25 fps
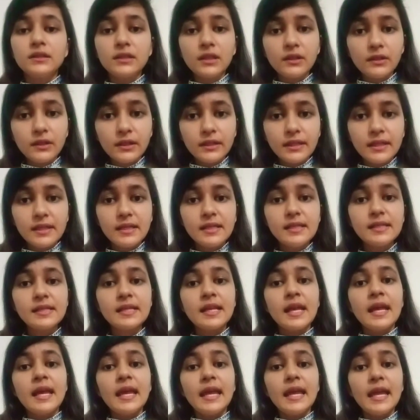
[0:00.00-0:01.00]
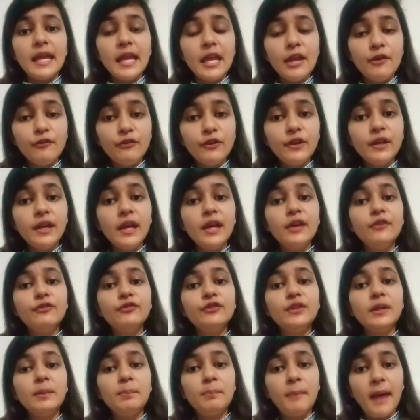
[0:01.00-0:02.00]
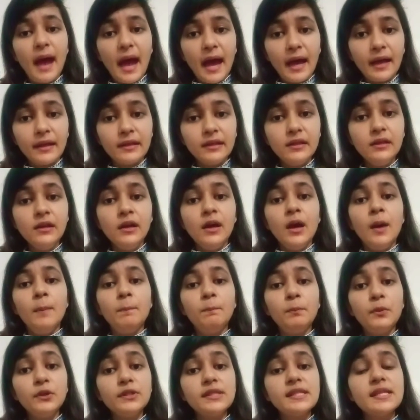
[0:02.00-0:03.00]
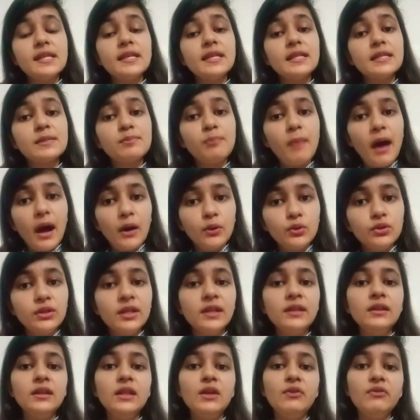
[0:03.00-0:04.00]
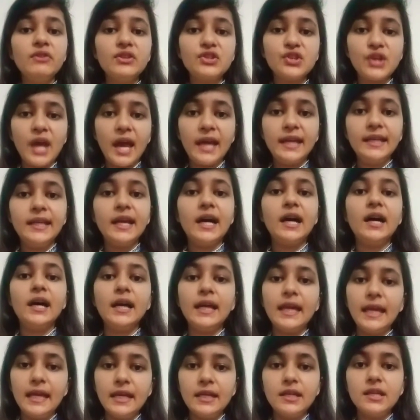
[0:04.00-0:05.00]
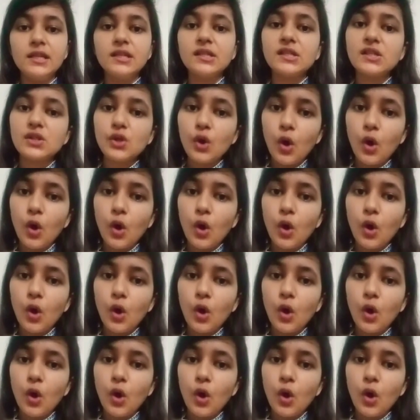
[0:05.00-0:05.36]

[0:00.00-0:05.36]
Third is, even if the man puts his mouth in the vagina, anus